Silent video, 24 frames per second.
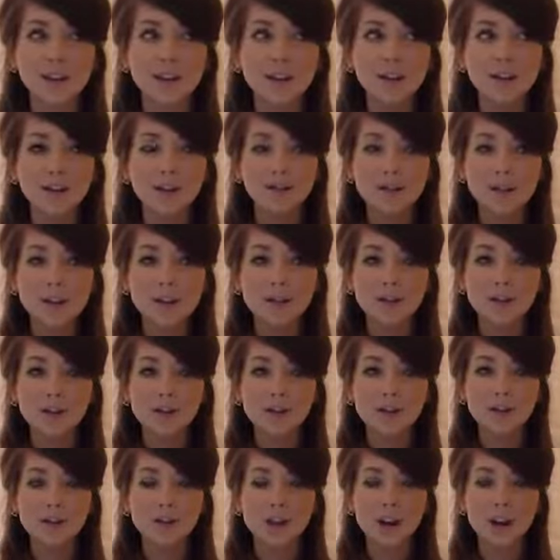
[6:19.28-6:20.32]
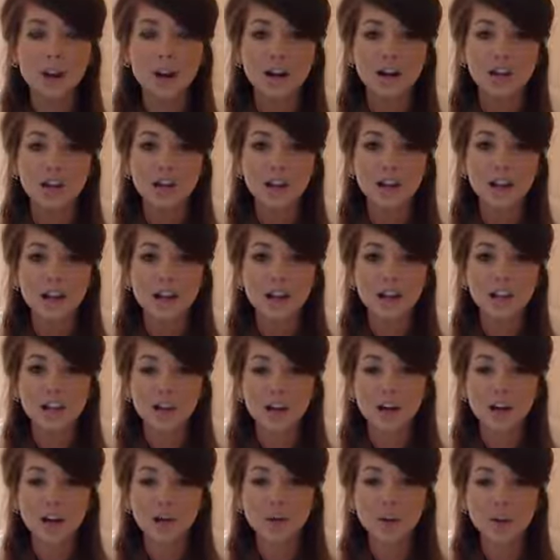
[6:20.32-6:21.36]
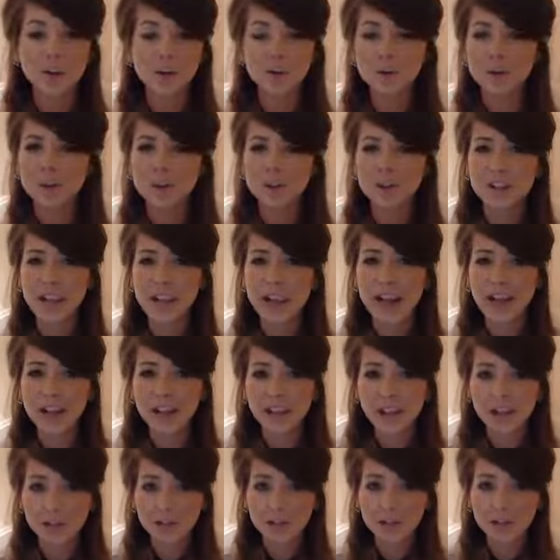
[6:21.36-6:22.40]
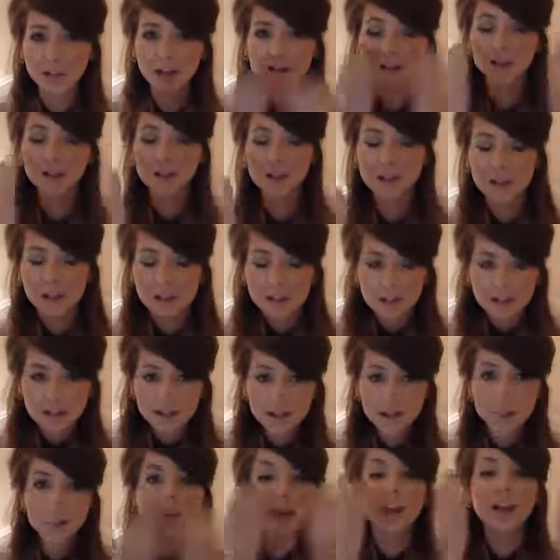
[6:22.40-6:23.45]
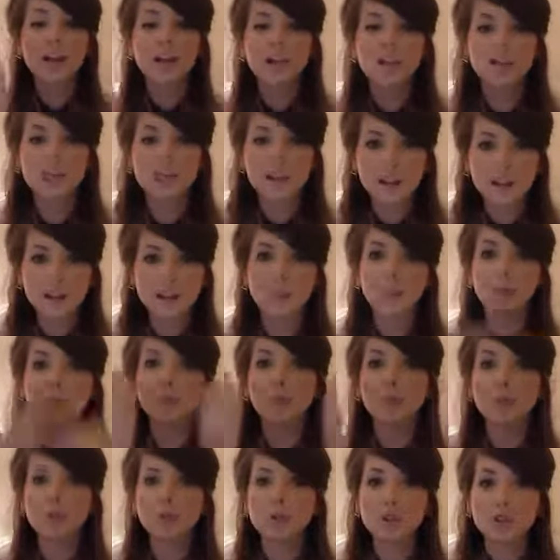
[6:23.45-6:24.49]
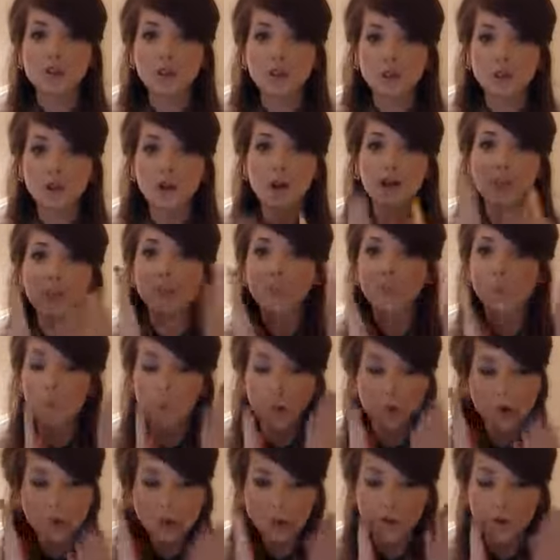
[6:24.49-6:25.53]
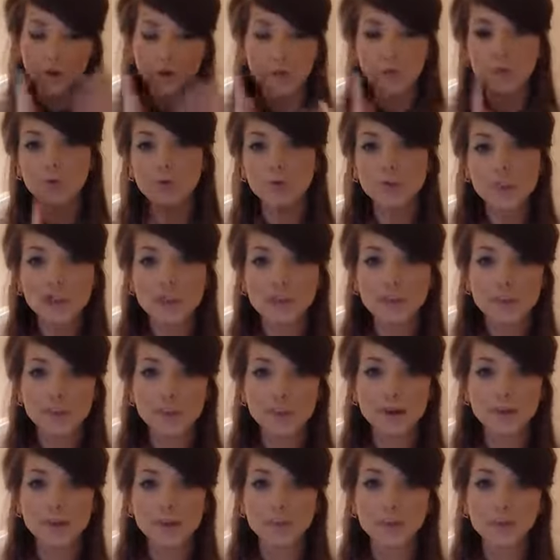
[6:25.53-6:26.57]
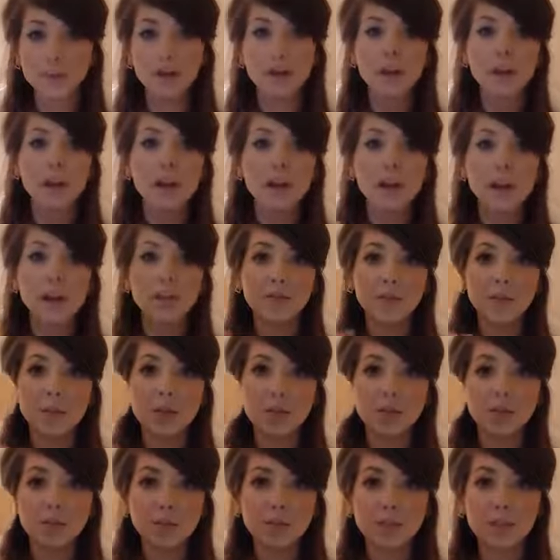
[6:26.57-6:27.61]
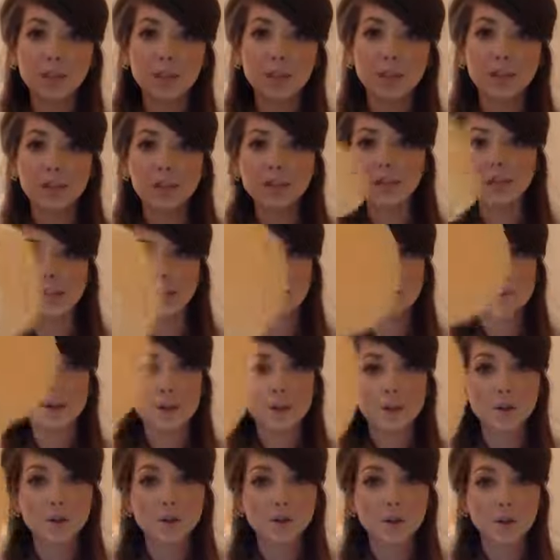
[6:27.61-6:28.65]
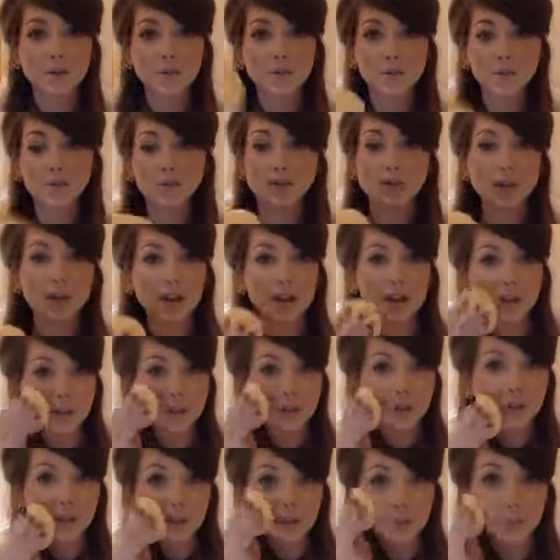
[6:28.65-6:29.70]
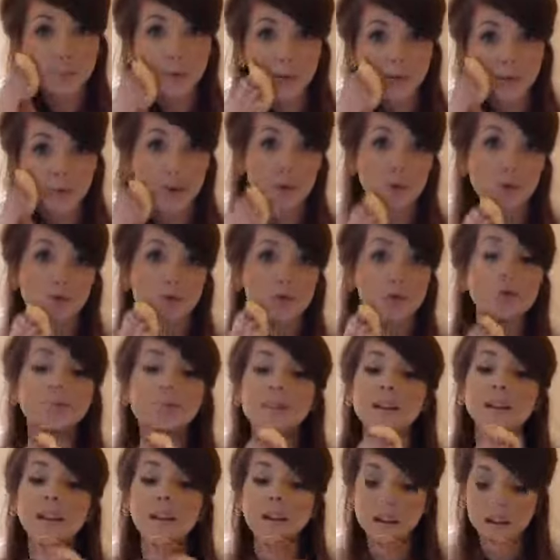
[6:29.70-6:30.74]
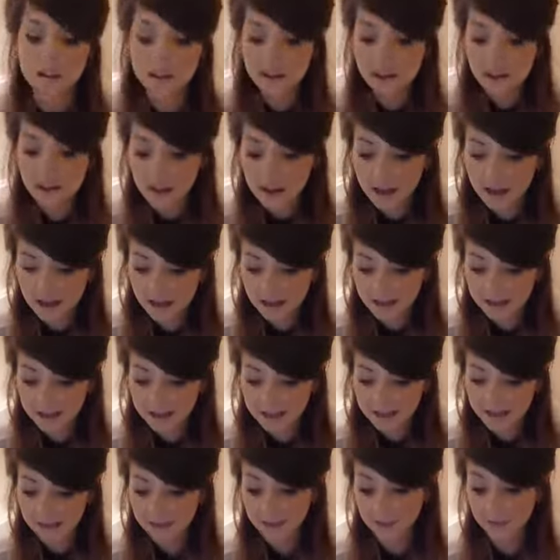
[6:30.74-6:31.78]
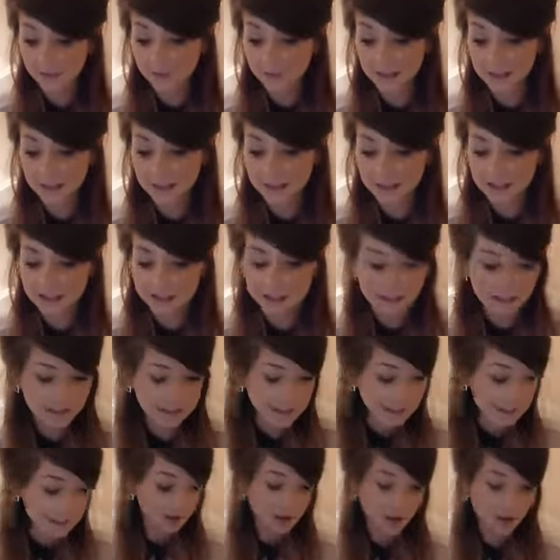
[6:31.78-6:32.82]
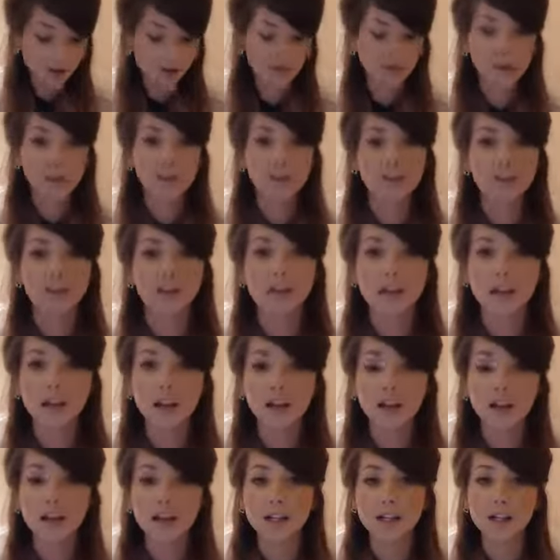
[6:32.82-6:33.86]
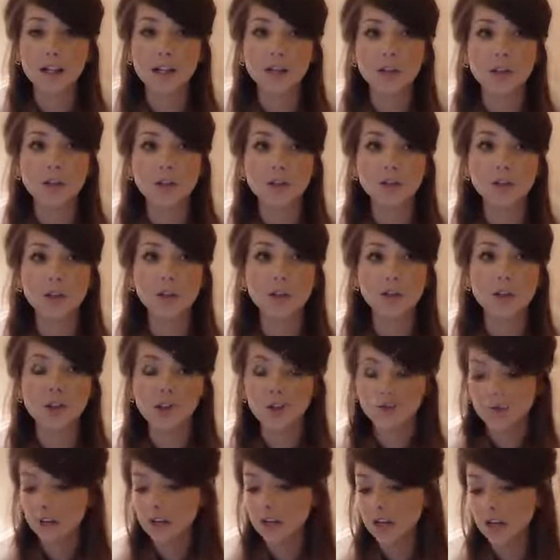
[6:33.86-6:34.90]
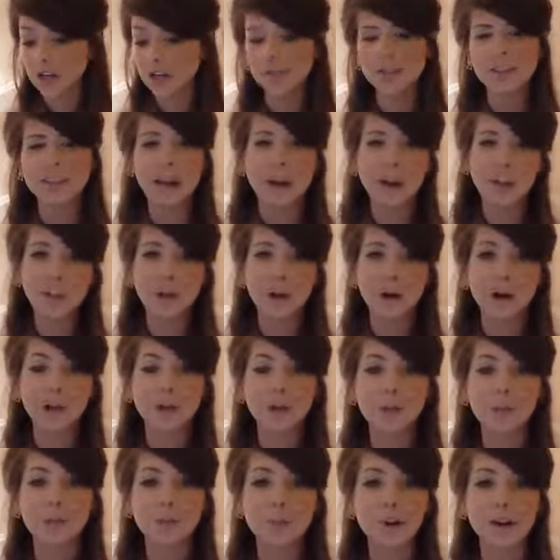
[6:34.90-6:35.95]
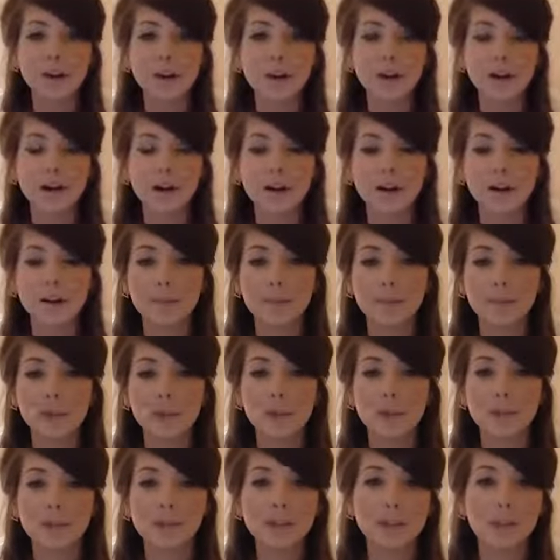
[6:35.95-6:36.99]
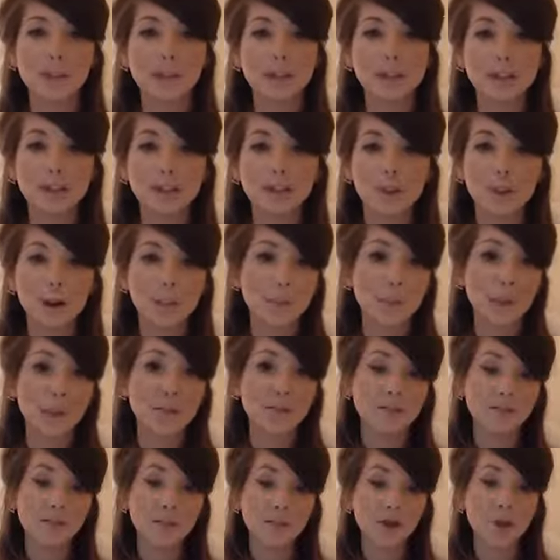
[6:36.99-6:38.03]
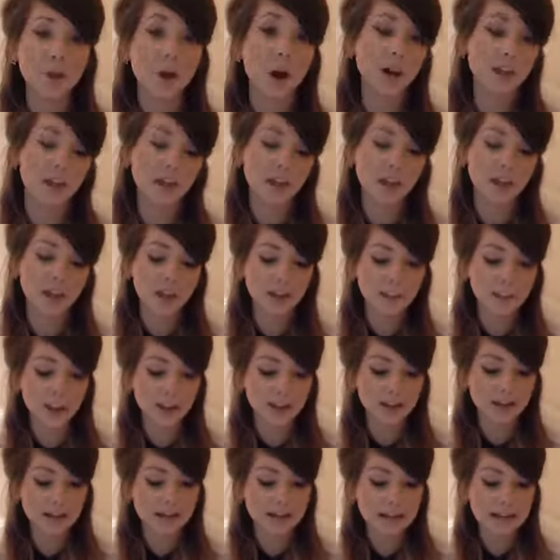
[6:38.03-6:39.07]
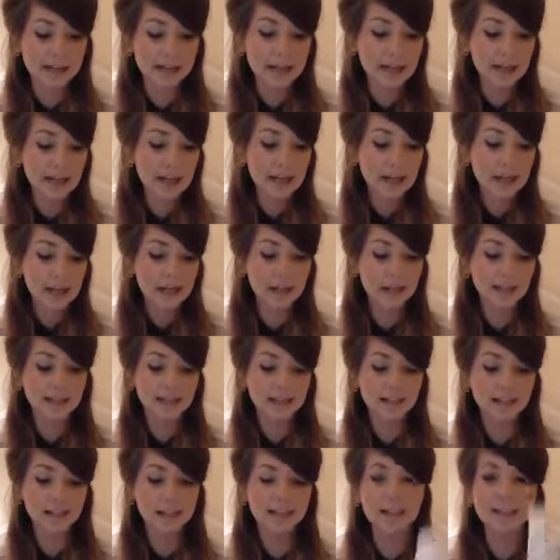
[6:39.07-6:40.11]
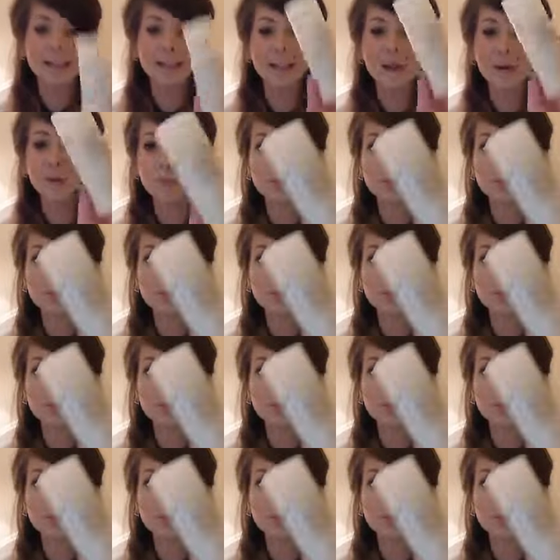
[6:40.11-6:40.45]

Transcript: your face mask dries, and I always used to hate having to like splash your face up with water to try and wash off all the face mask, but if you use one of these, it's so straightforward. You literally just buff it off your skin and it leaves it really nice. The other face mask that I like to use, which I don't really use that much, but when I do it's quite beneficial I think personally, is the Liz-Earle